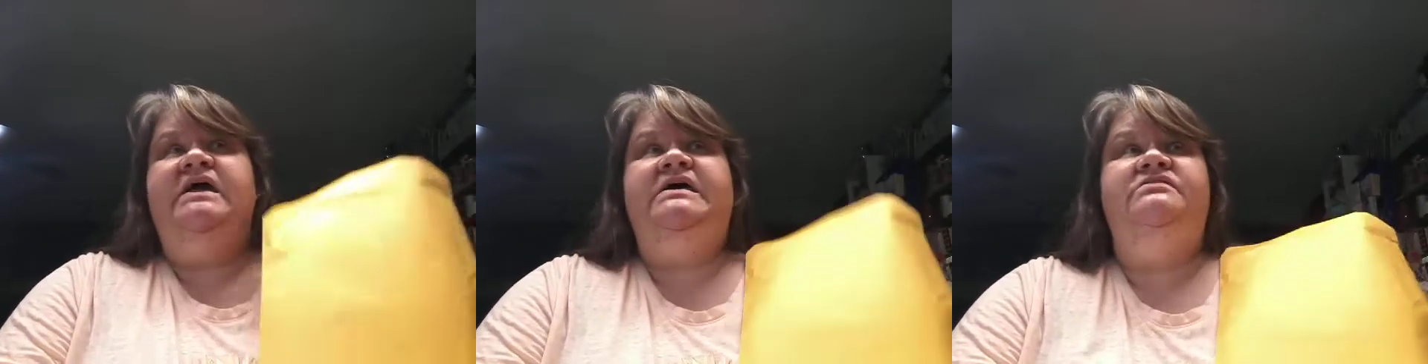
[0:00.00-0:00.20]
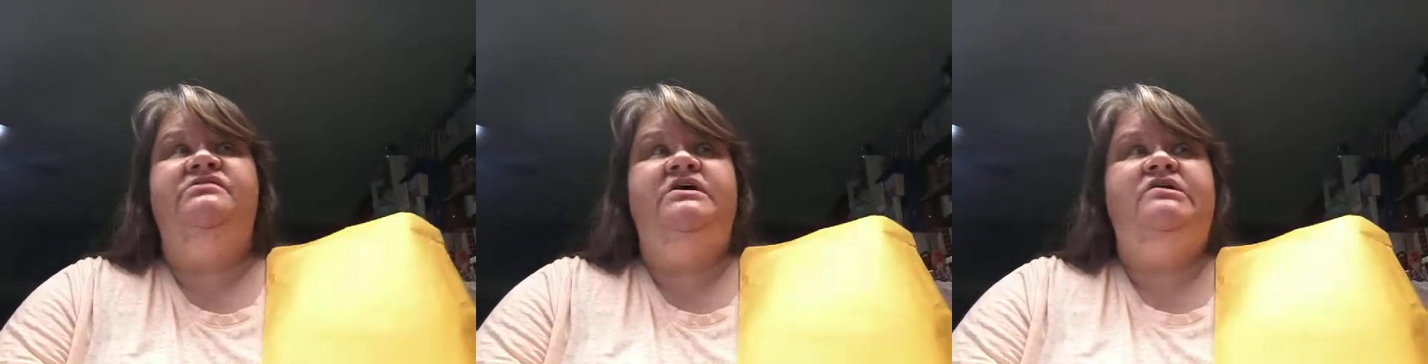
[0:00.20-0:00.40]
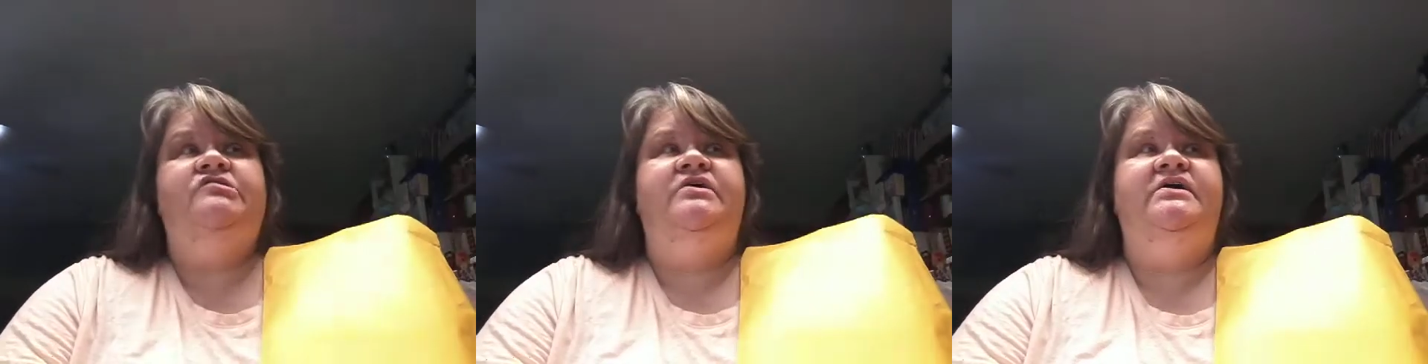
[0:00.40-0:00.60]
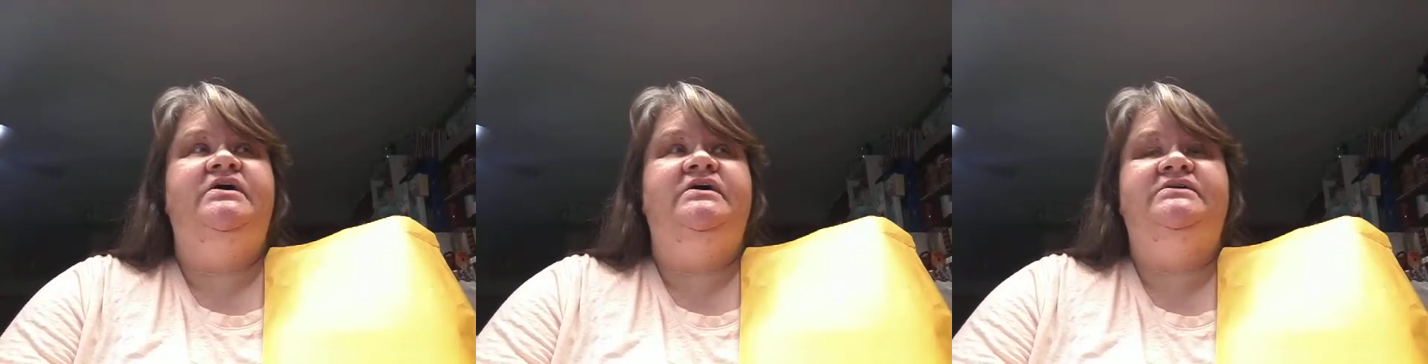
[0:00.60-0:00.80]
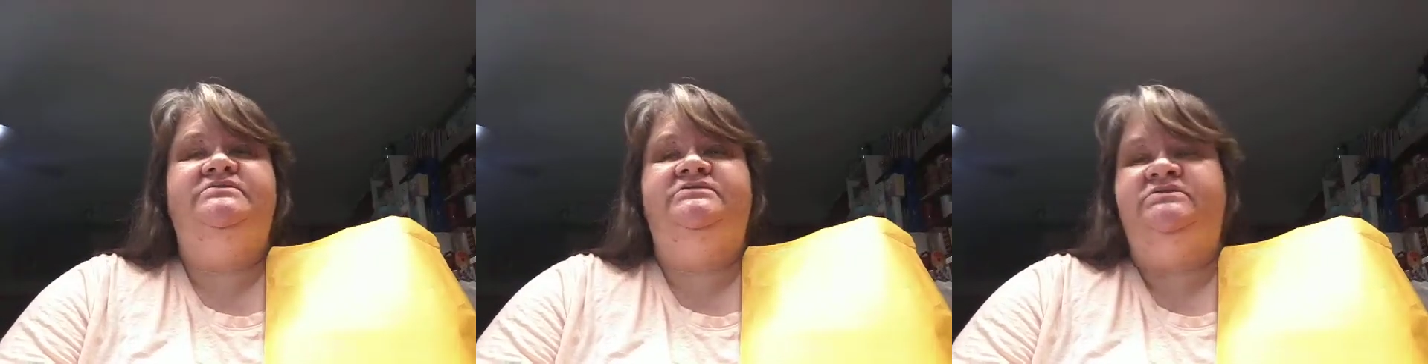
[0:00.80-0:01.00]
And there
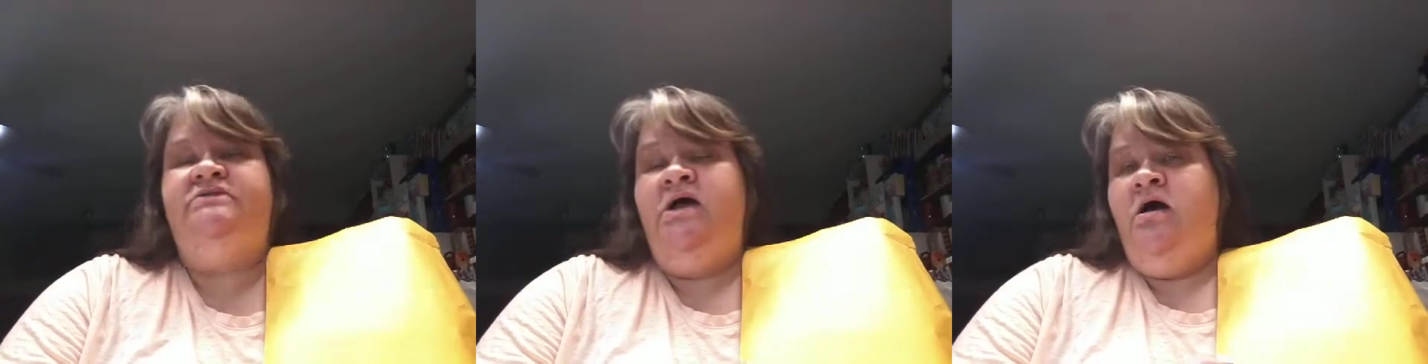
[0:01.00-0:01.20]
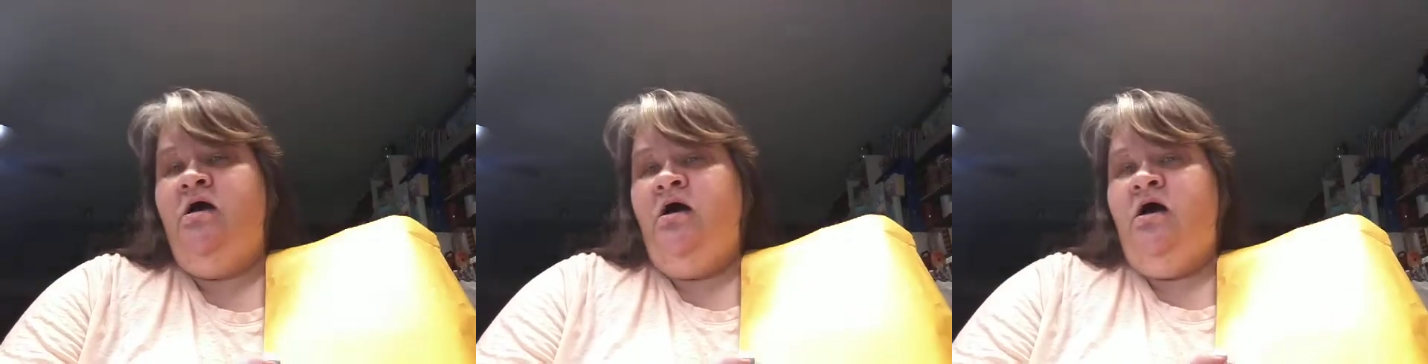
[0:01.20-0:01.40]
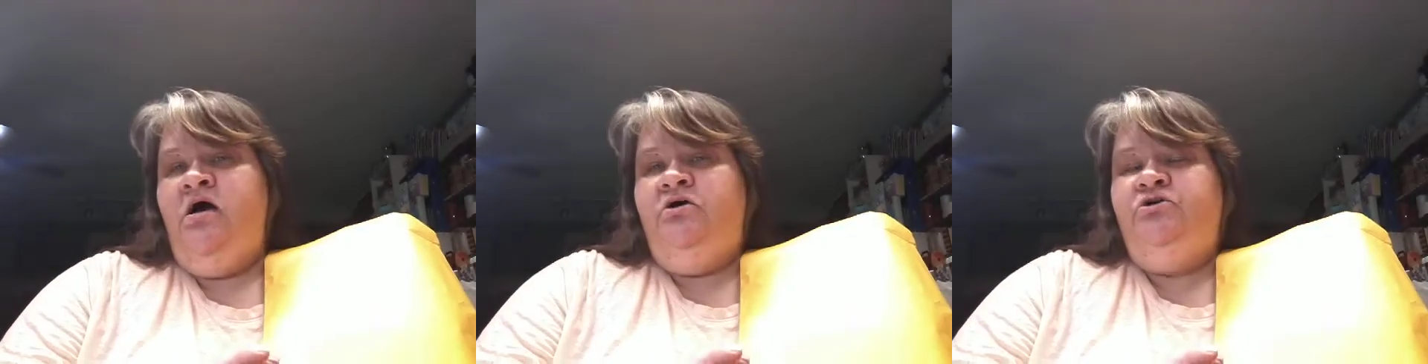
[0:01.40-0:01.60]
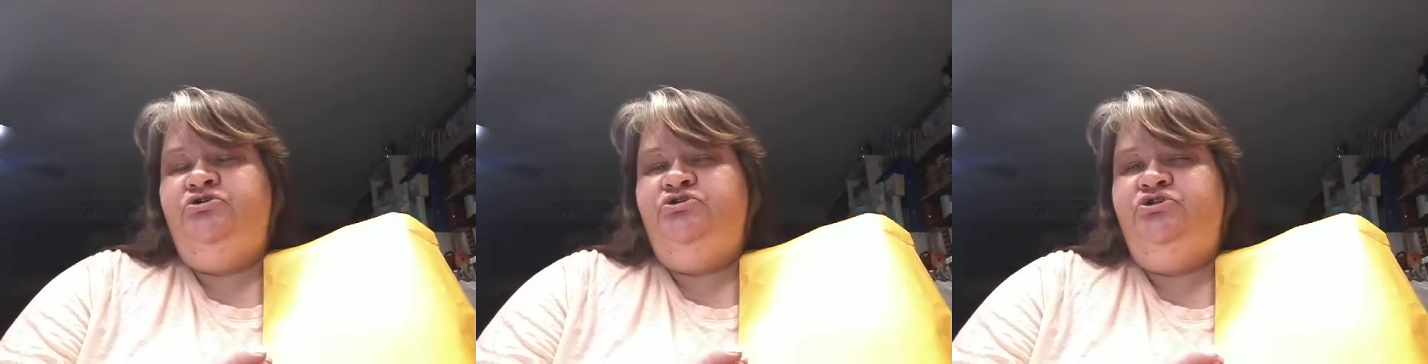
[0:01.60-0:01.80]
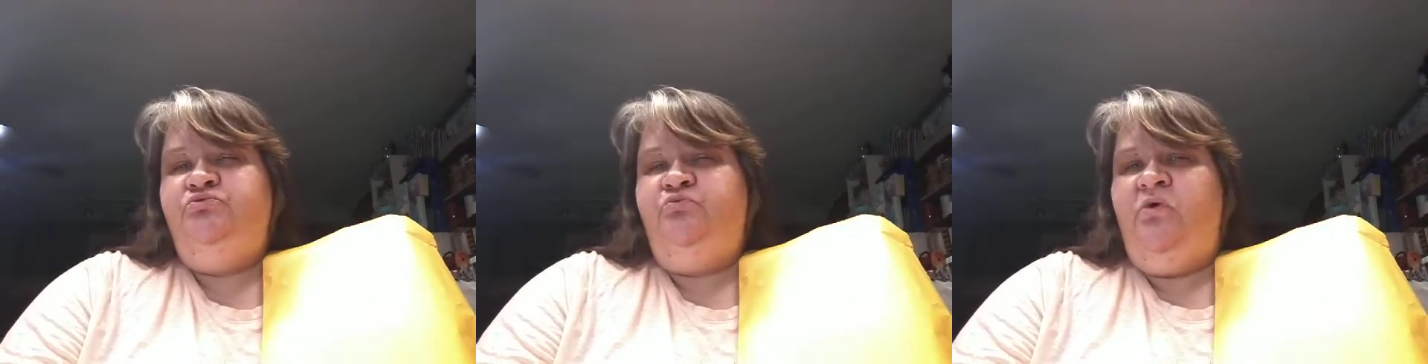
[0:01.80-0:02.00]
is
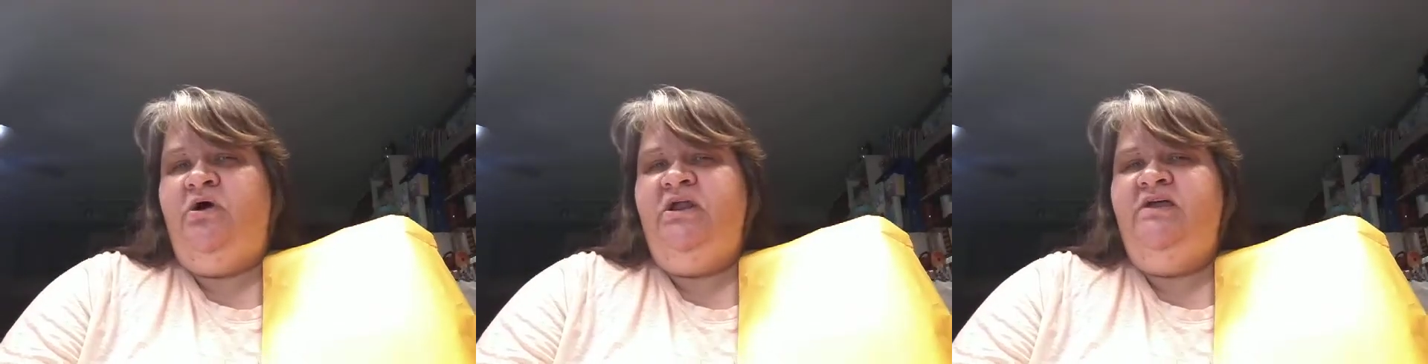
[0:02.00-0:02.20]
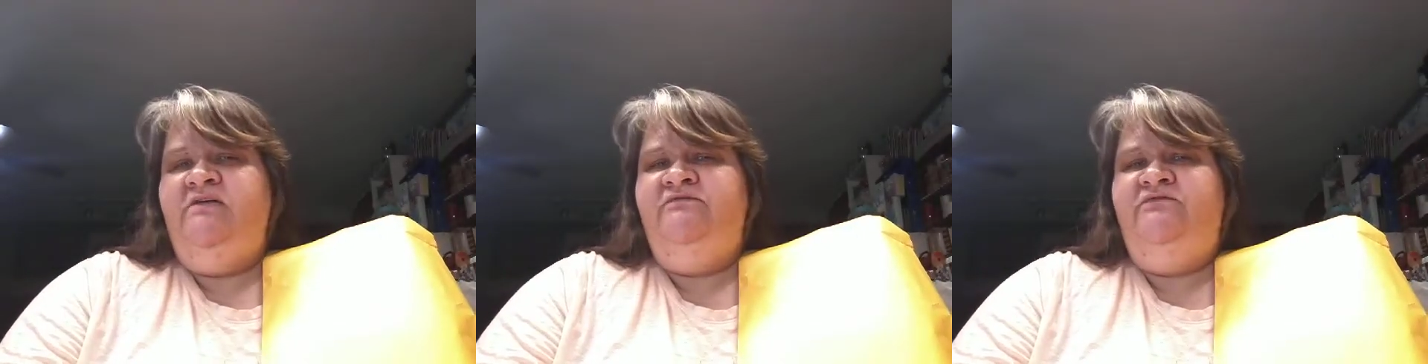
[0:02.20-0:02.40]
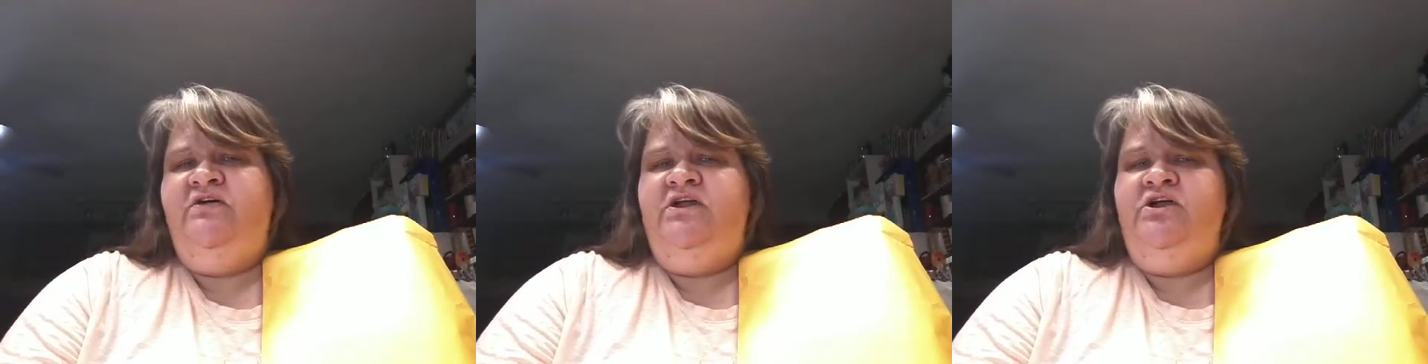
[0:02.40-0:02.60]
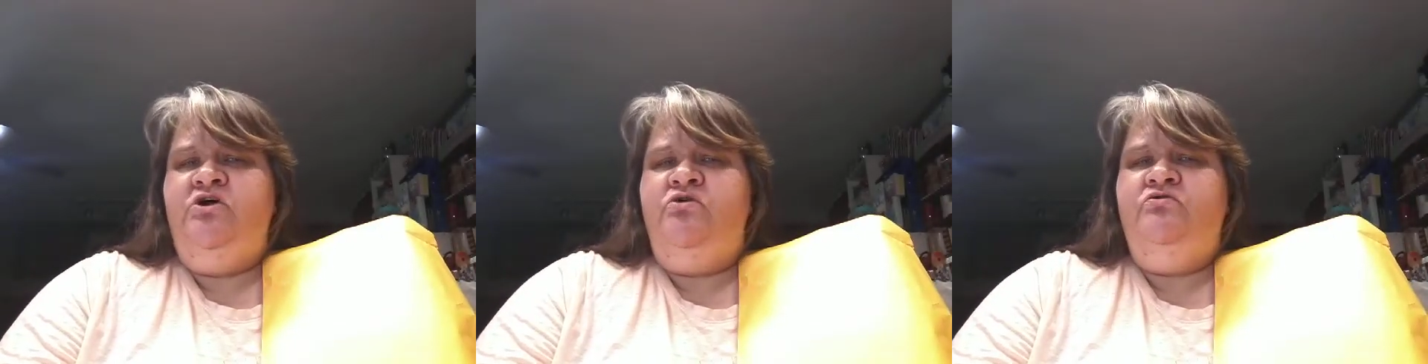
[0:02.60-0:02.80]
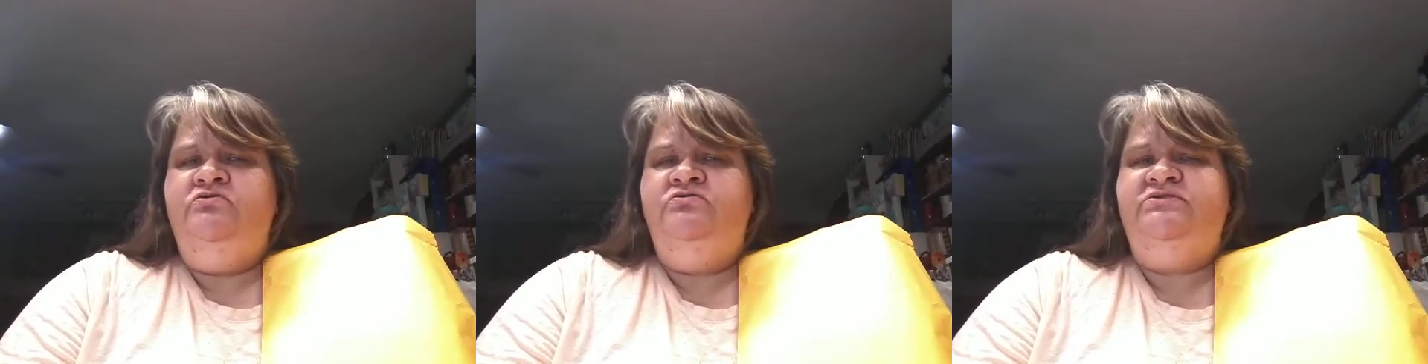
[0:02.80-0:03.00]
20
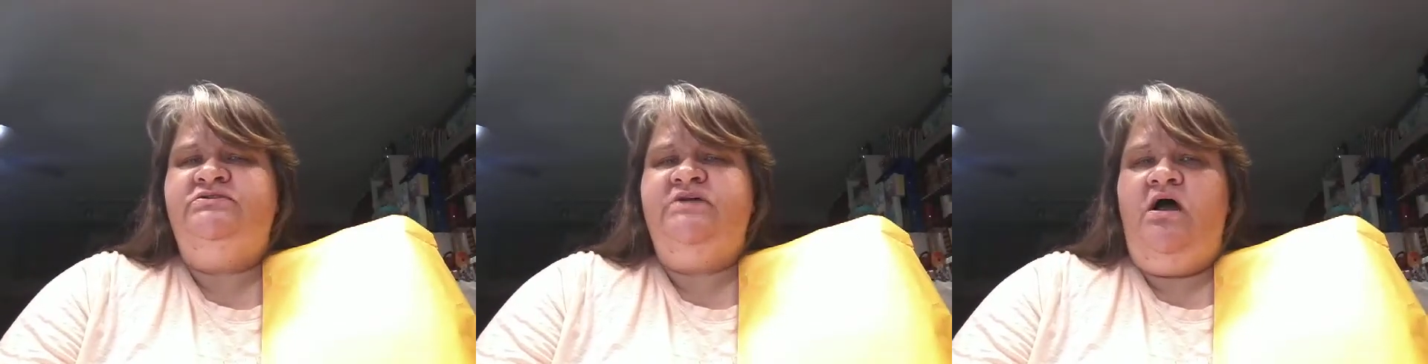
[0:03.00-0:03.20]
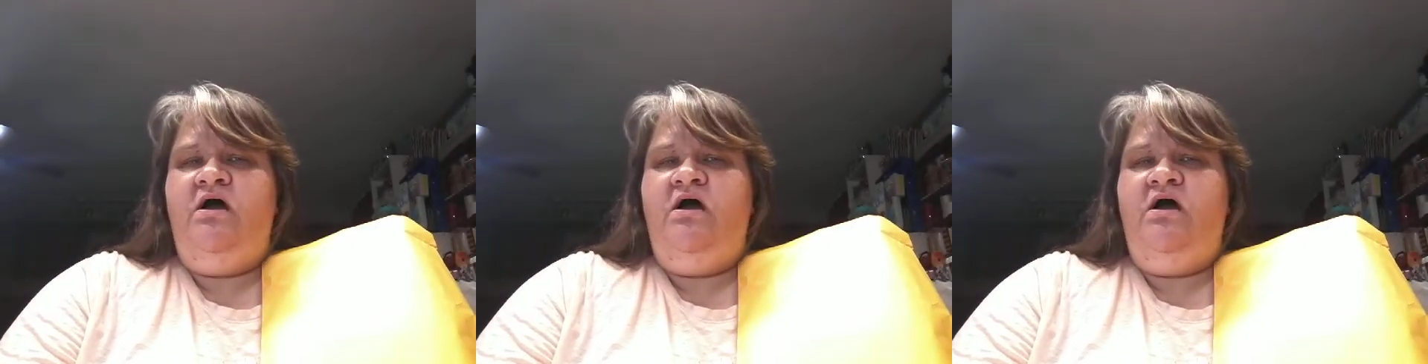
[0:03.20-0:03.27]
videos